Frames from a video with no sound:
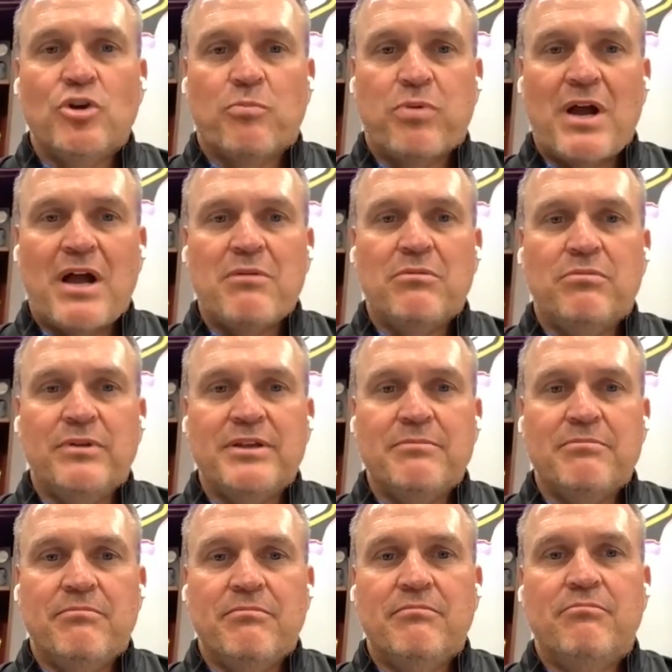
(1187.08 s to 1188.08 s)

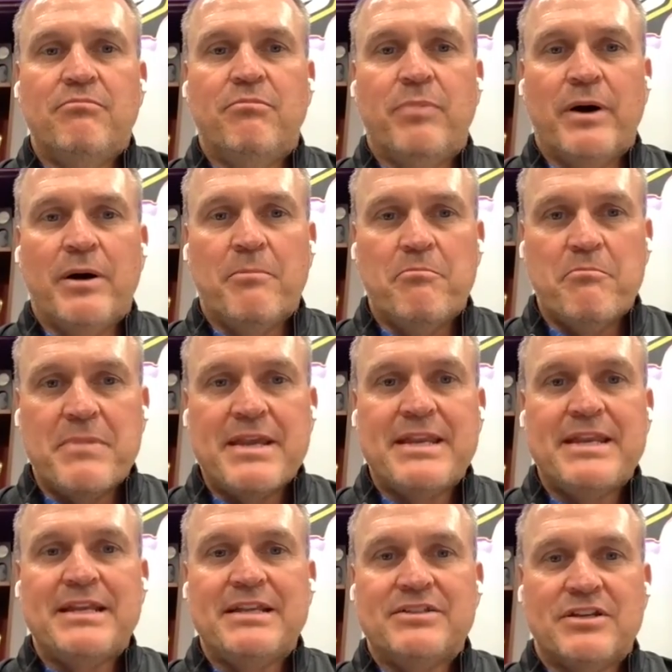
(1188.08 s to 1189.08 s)
Probably bump
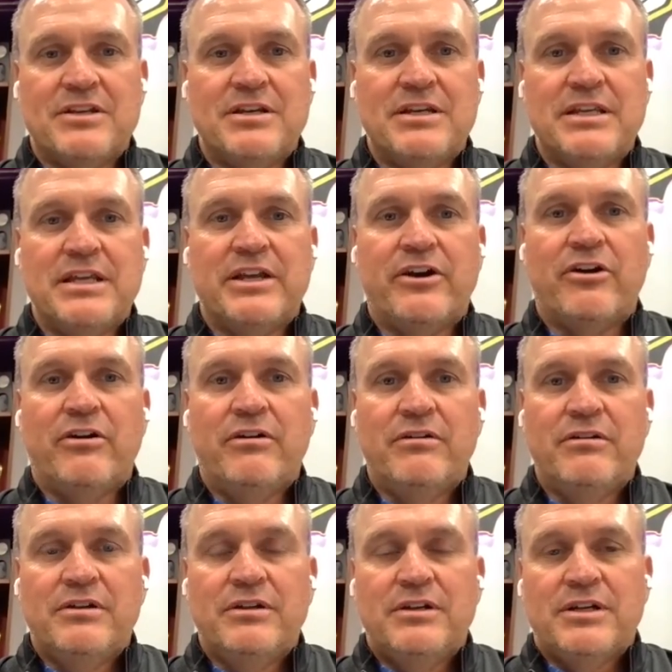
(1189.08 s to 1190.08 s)
meetings and dinner
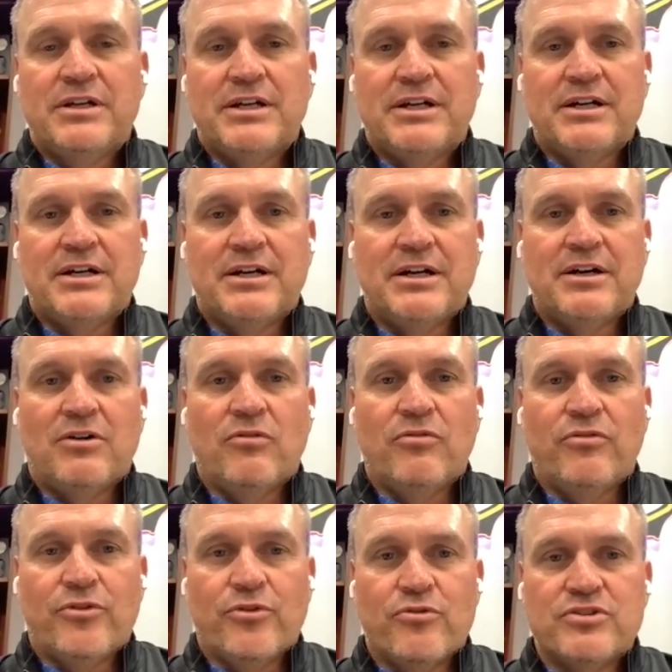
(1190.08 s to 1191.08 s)

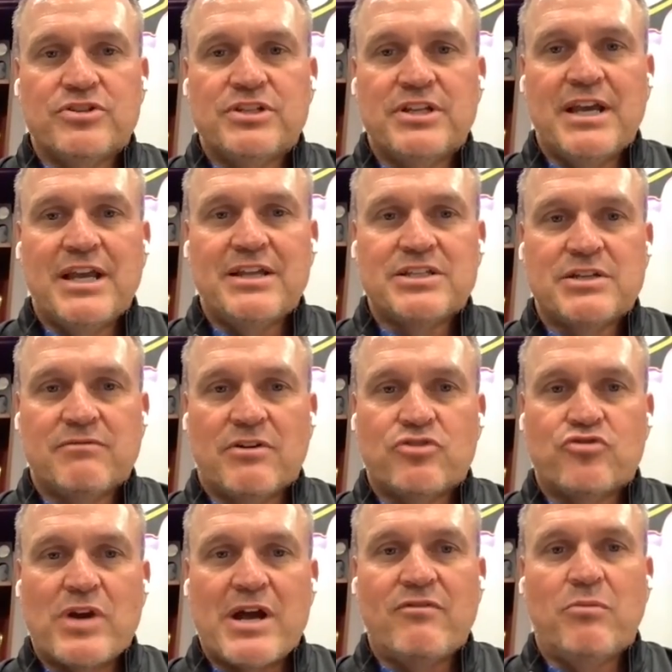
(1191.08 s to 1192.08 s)
on Thursday and some of our
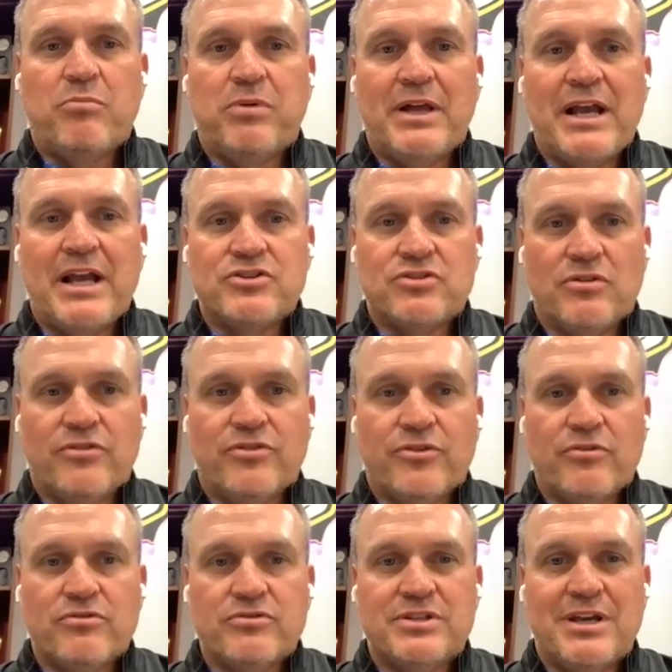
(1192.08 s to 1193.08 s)
travel plans on
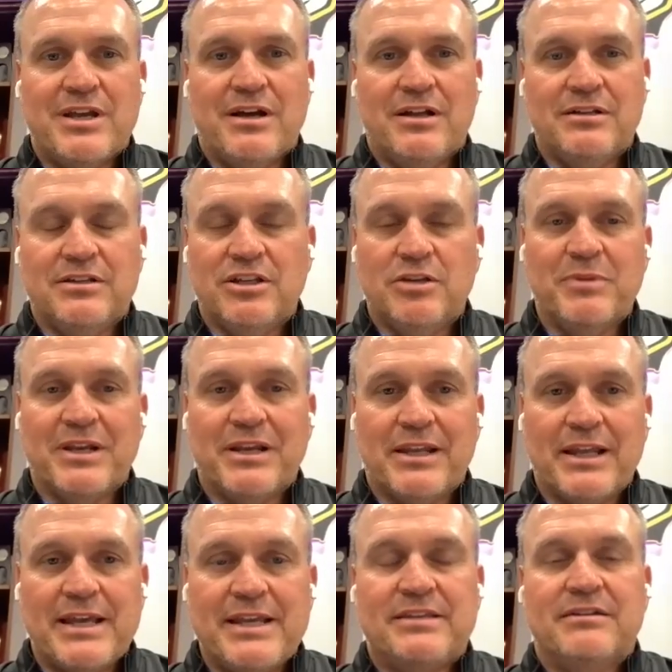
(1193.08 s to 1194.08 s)
Thursday a little bit
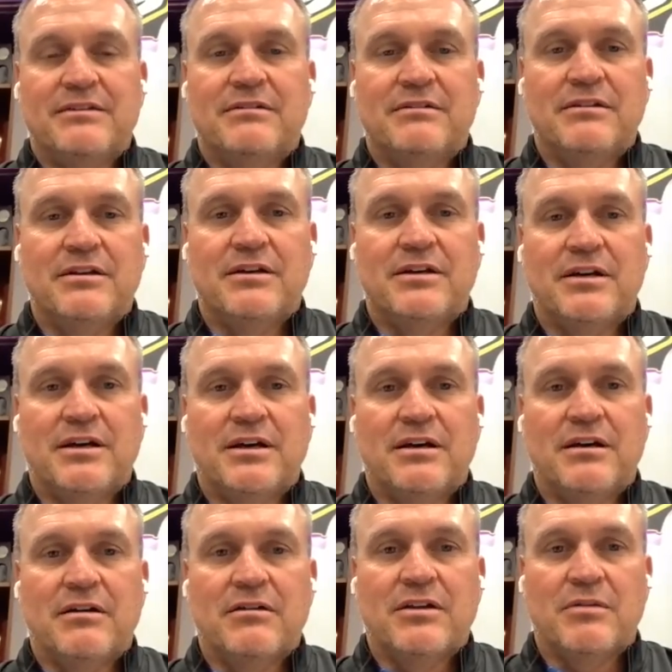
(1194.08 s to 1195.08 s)
late
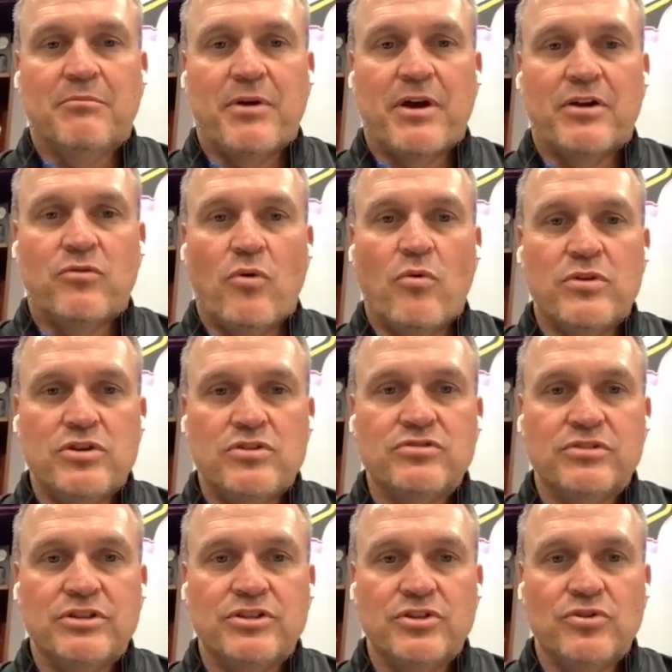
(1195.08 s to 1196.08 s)
compared to what we
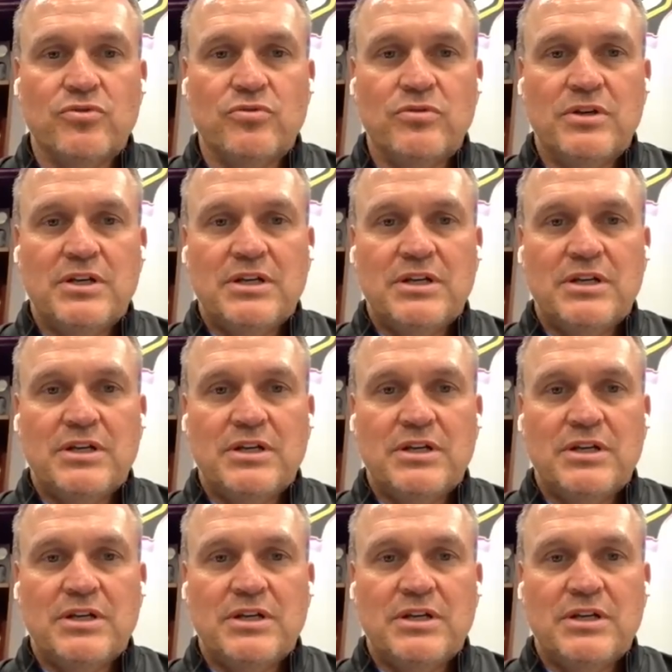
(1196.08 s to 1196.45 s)
usually do.